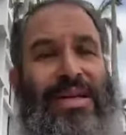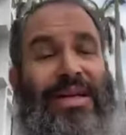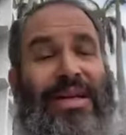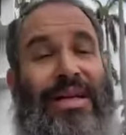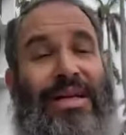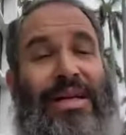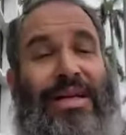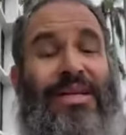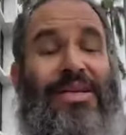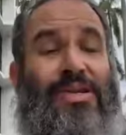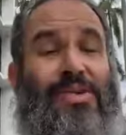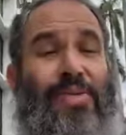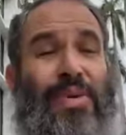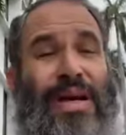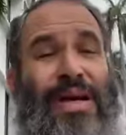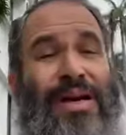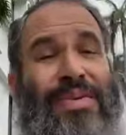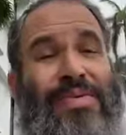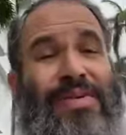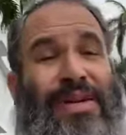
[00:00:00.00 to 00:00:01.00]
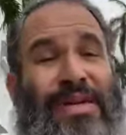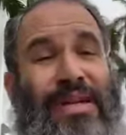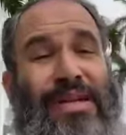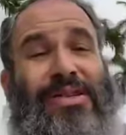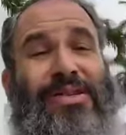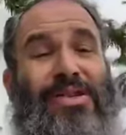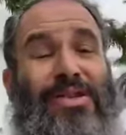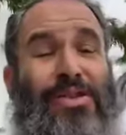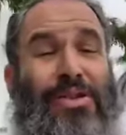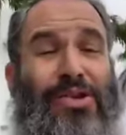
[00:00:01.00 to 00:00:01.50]
He and his wife and
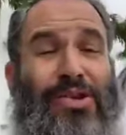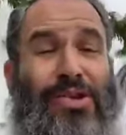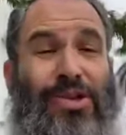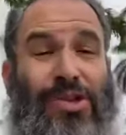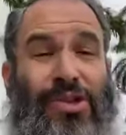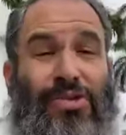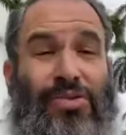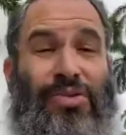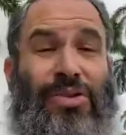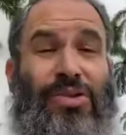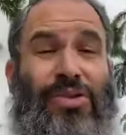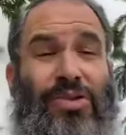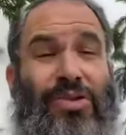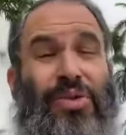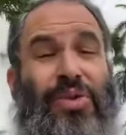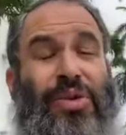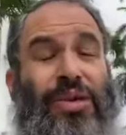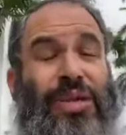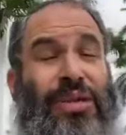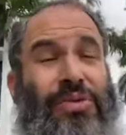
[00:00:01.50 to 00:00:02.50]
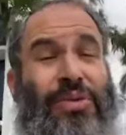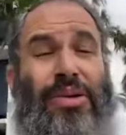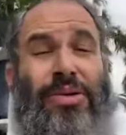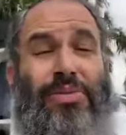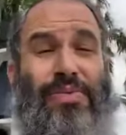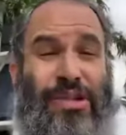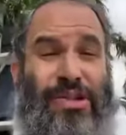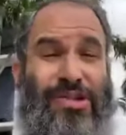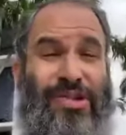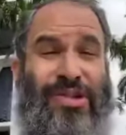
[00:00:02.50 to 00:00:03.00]
his two children, 2-year-old
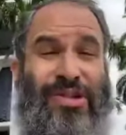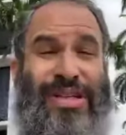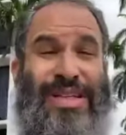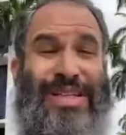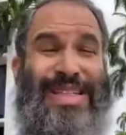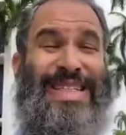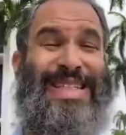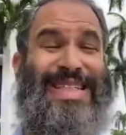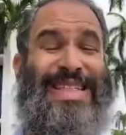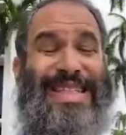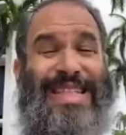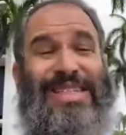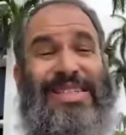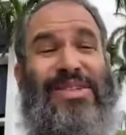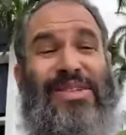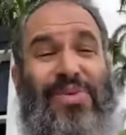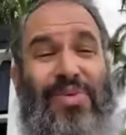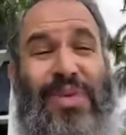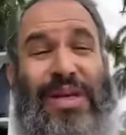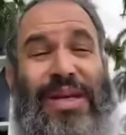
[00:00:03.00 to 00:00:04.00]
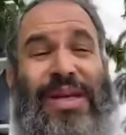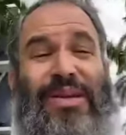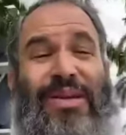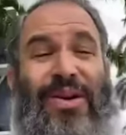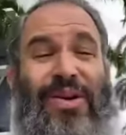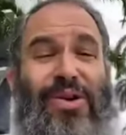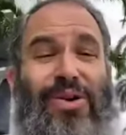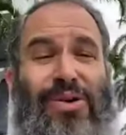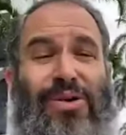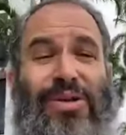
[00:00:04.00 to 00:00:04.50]
Richard and
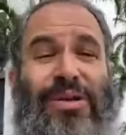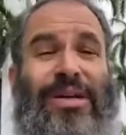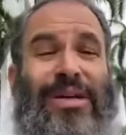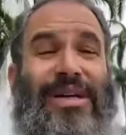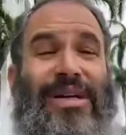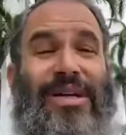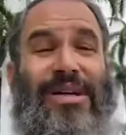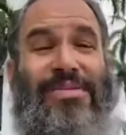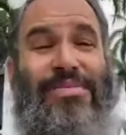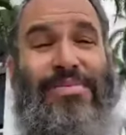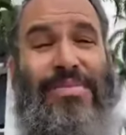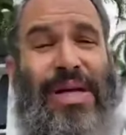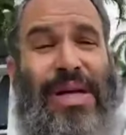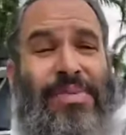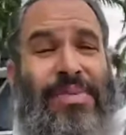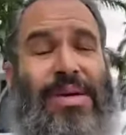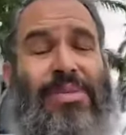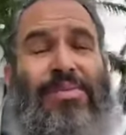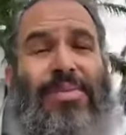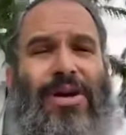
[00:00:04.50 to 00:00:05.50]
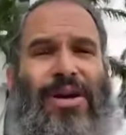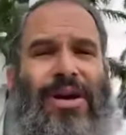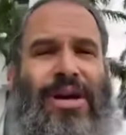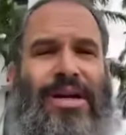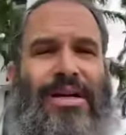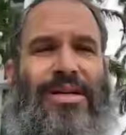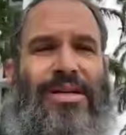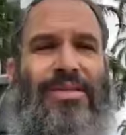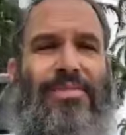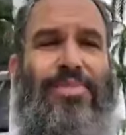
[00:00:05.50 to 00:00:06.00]
6-week-old baby Mark,
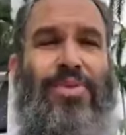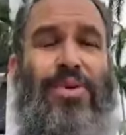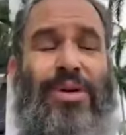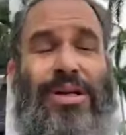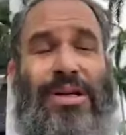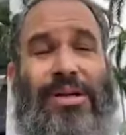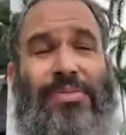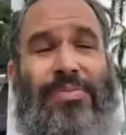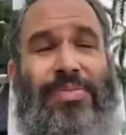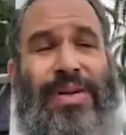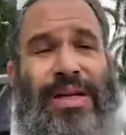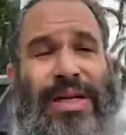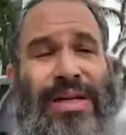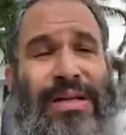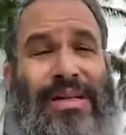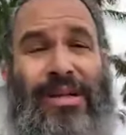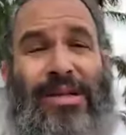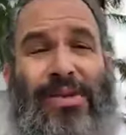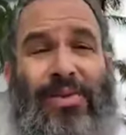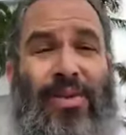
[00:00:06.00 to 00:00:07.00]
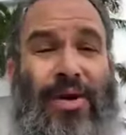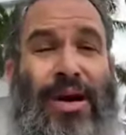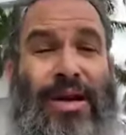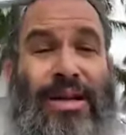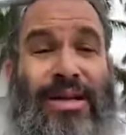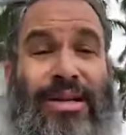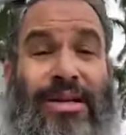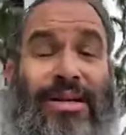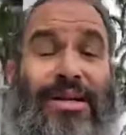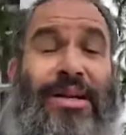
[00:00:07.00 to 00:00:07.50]
boarded a plane in
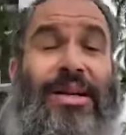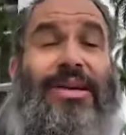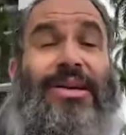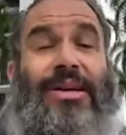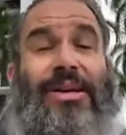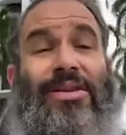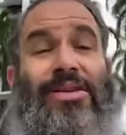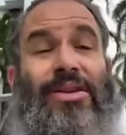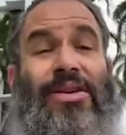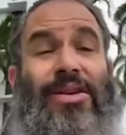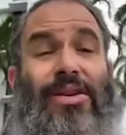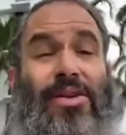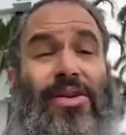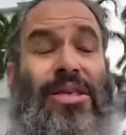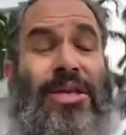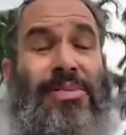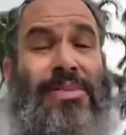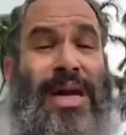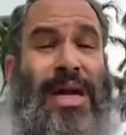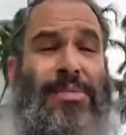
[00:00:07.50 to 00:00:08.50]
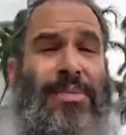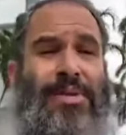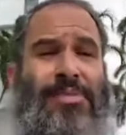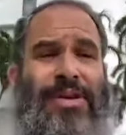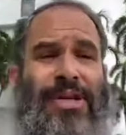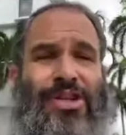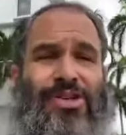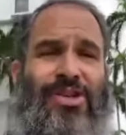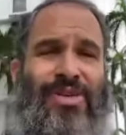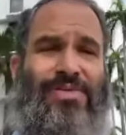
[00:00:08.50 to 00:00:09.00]
LaGuardia to go to Miami
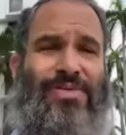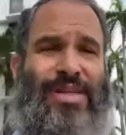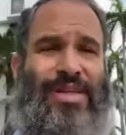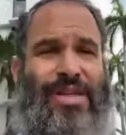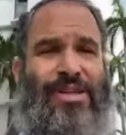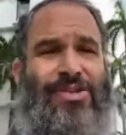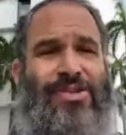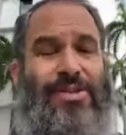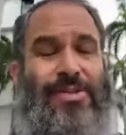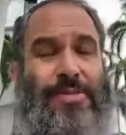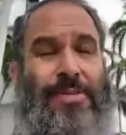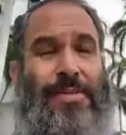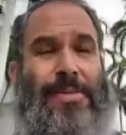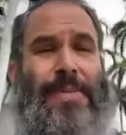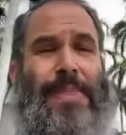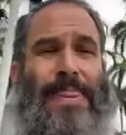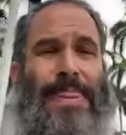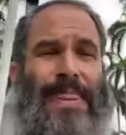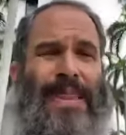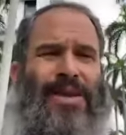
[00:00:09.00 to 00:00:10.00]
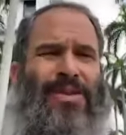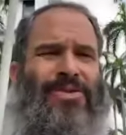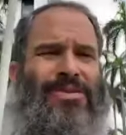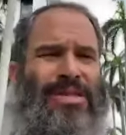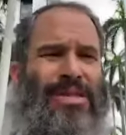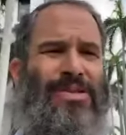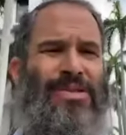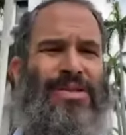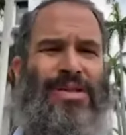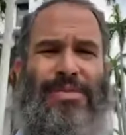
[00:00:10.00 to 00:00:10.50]
Beach on vacation.
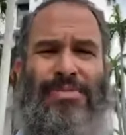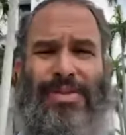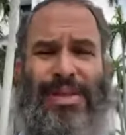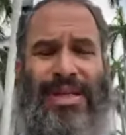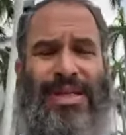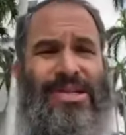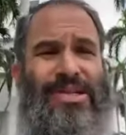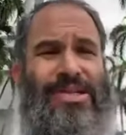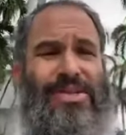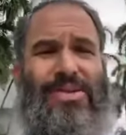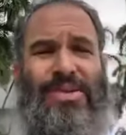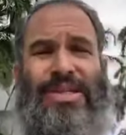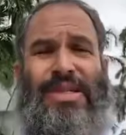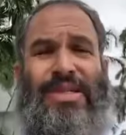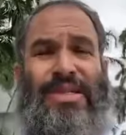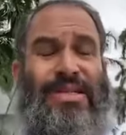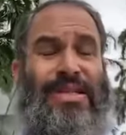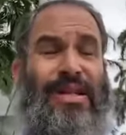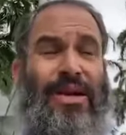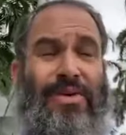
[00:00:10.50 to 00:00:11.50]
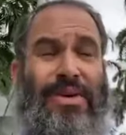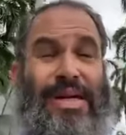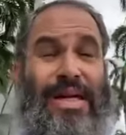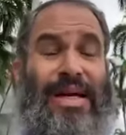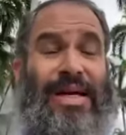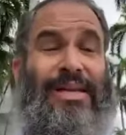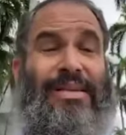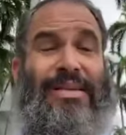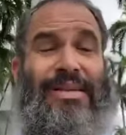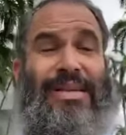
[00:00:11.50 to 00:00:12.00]
It was a blizzard, it was a snowy
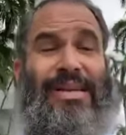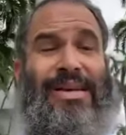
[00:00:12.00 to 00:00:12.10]
night,